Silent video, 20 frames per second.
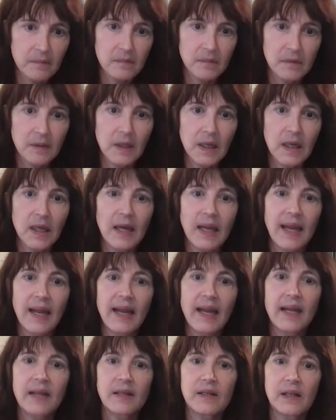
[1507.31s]
Okay,
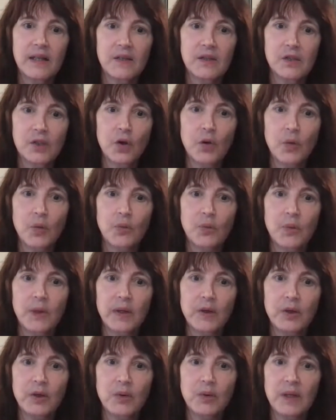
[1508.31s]
and so
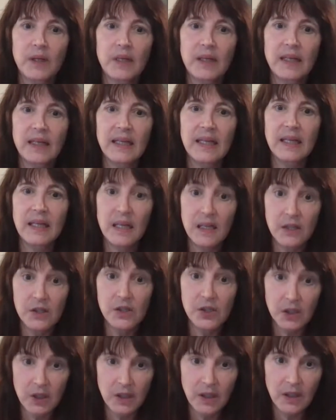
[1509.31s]
when you get an
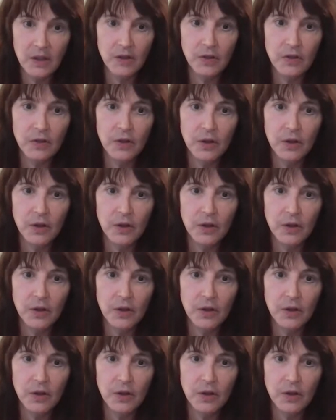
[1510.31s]
EEG,